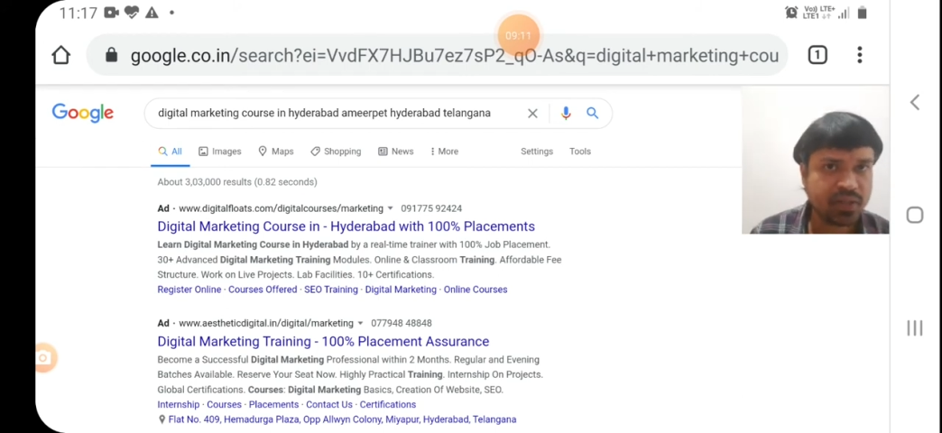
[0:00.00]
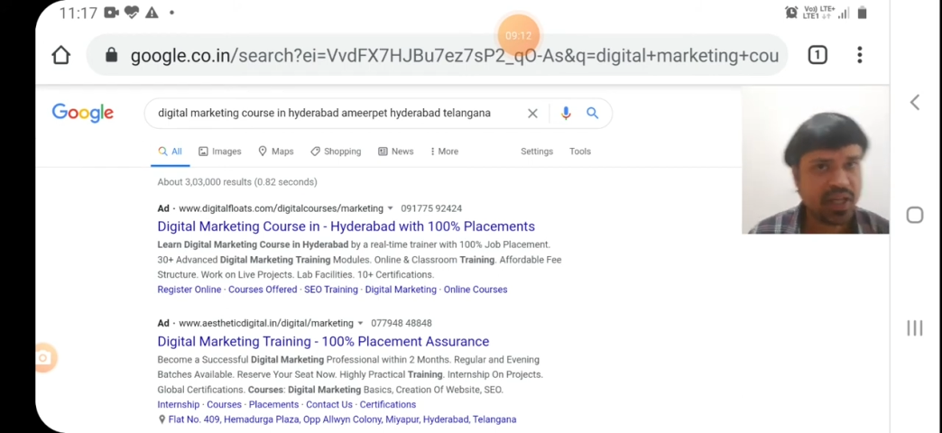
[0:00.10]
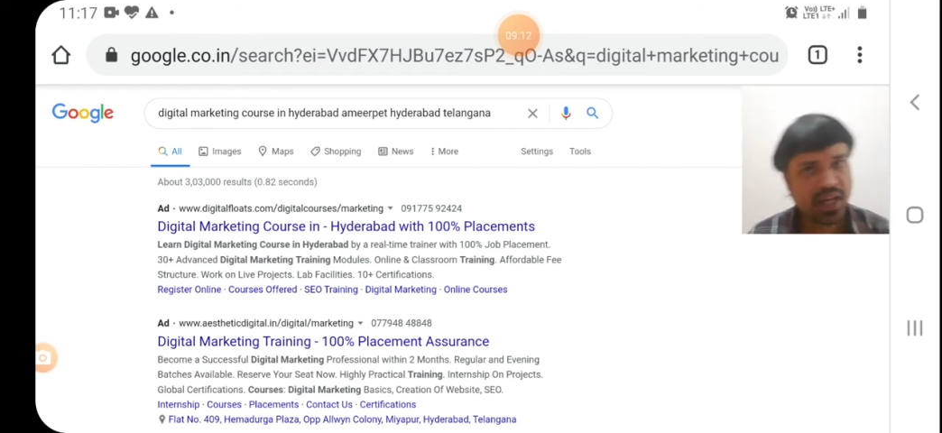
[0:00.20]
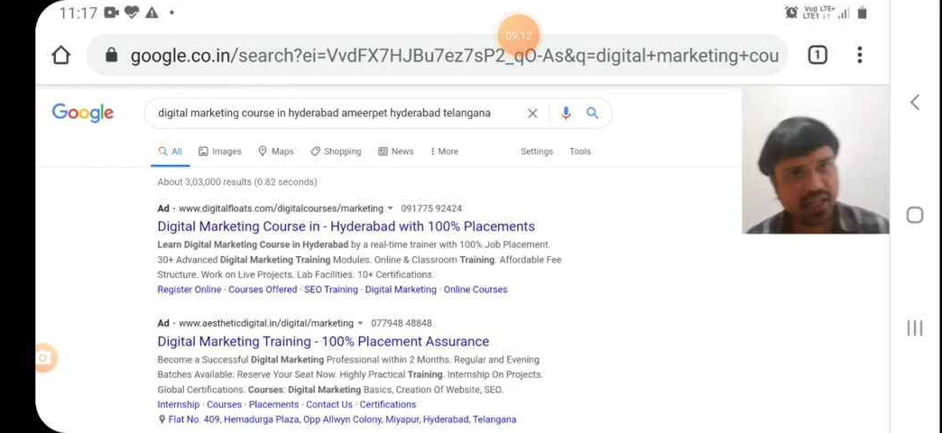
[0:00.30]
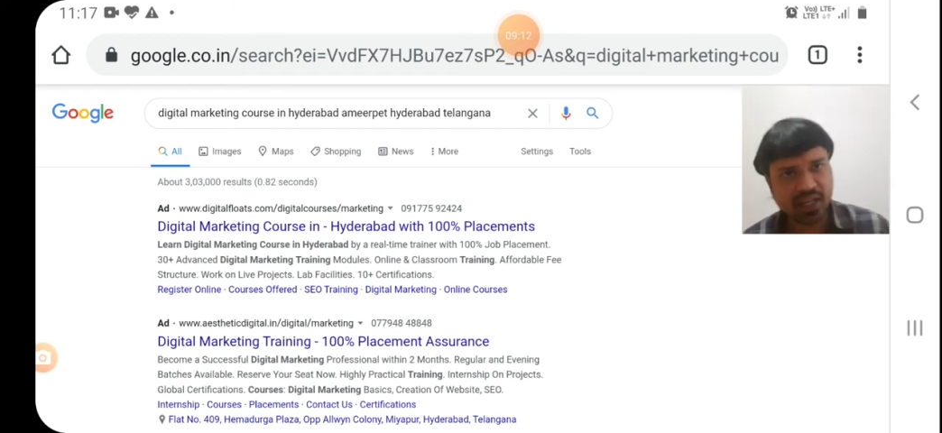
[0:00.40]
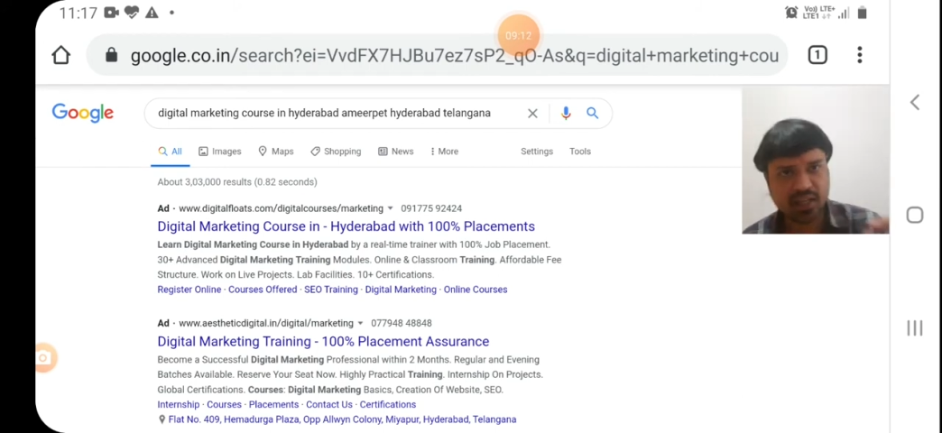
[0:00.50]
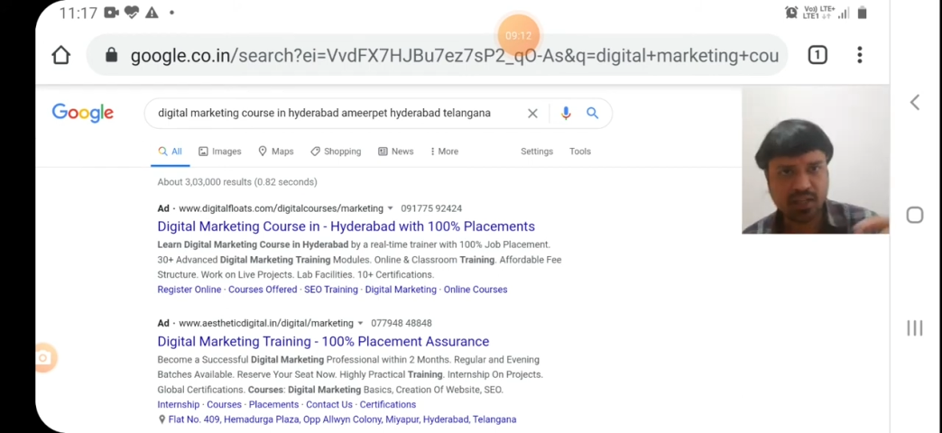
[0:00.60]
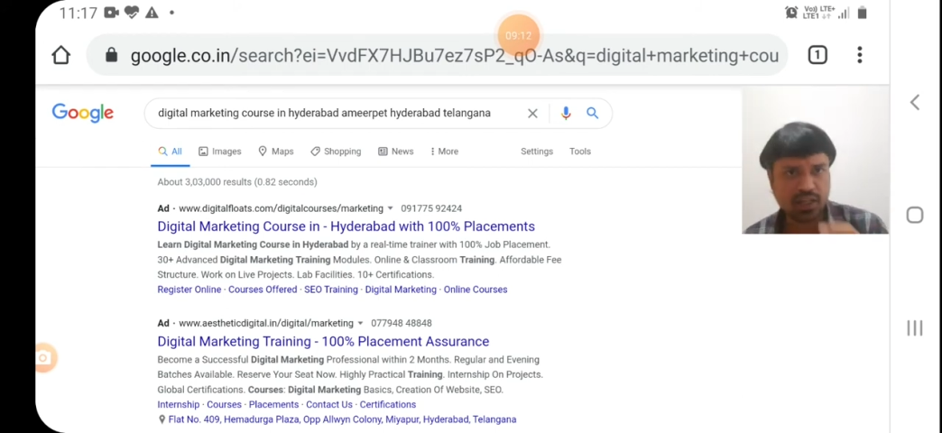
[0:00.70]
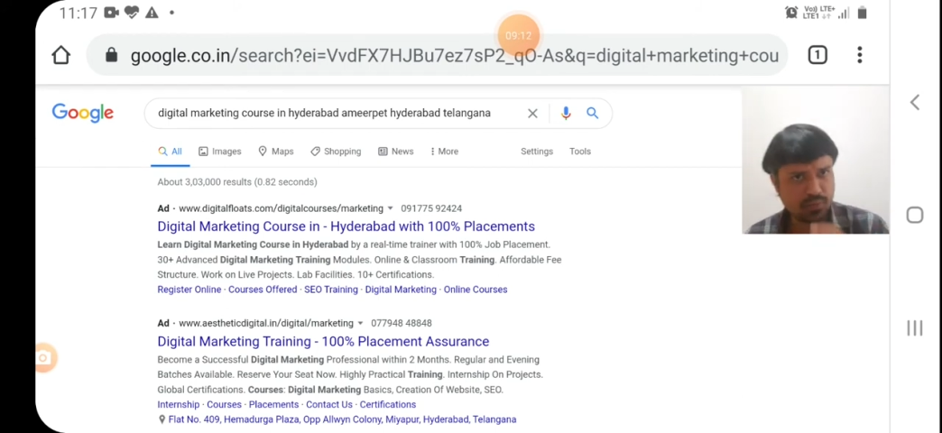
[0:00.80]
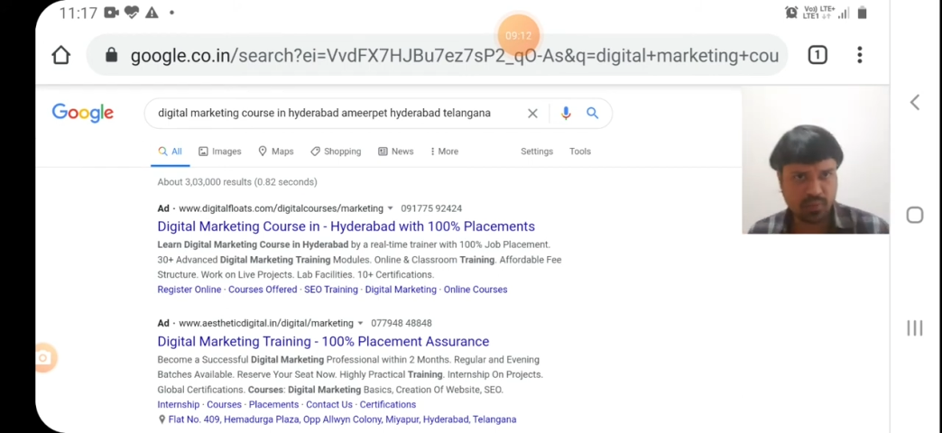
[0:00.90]
Again,
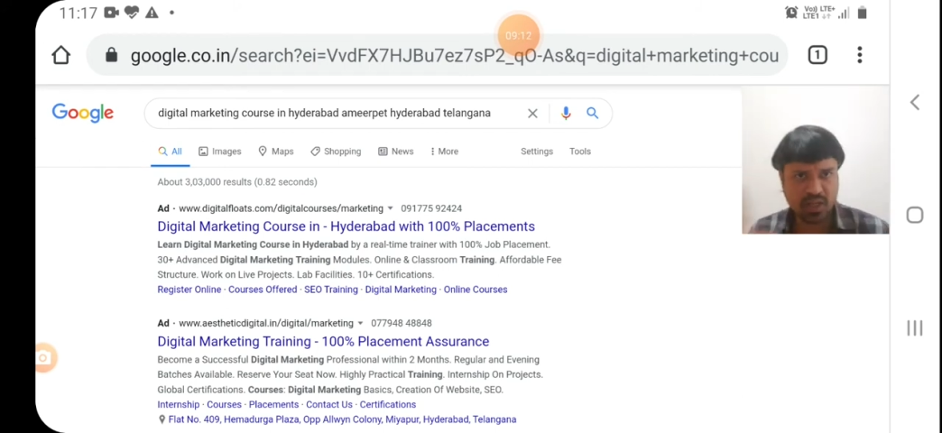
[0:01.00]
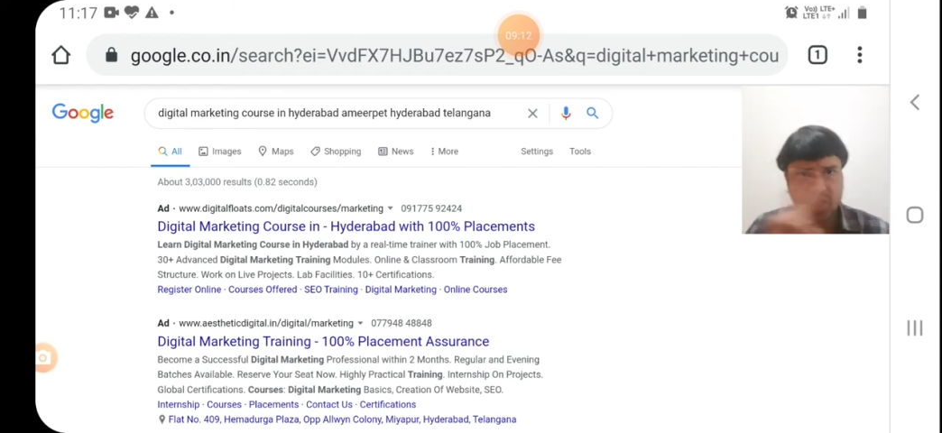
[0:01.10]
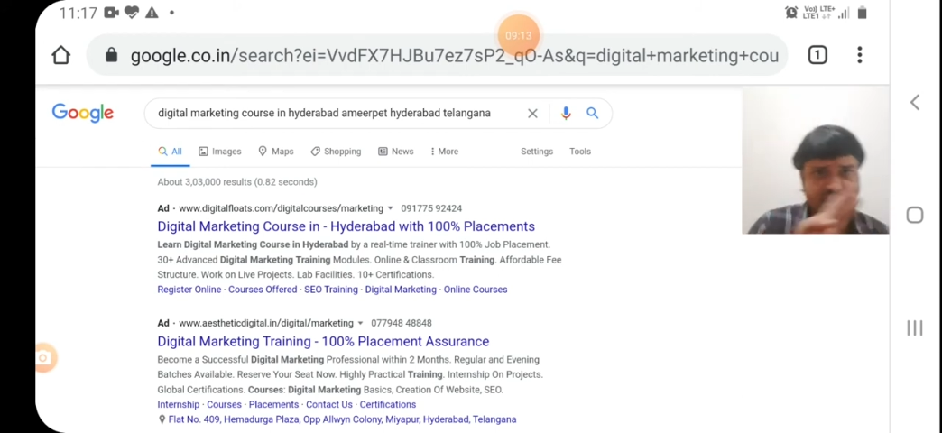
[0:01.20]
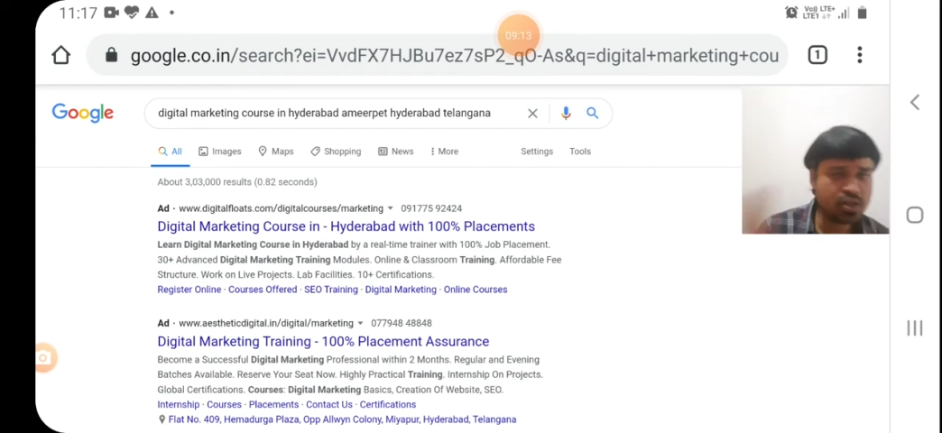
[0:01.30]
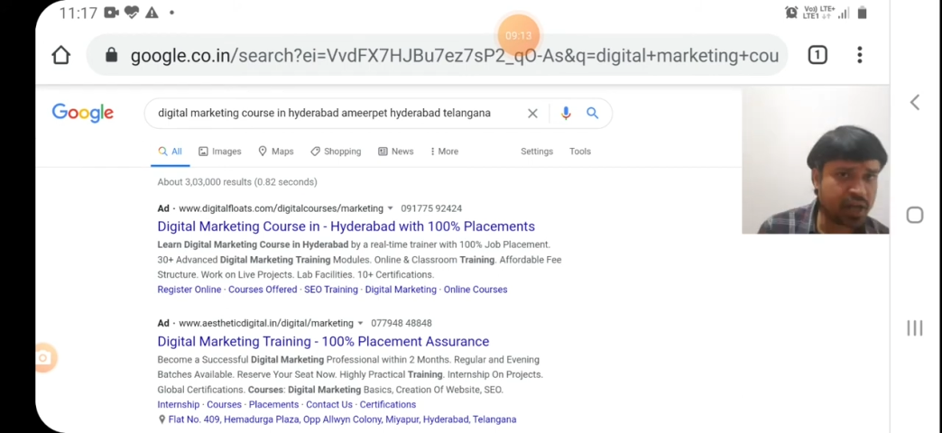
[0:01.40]
and means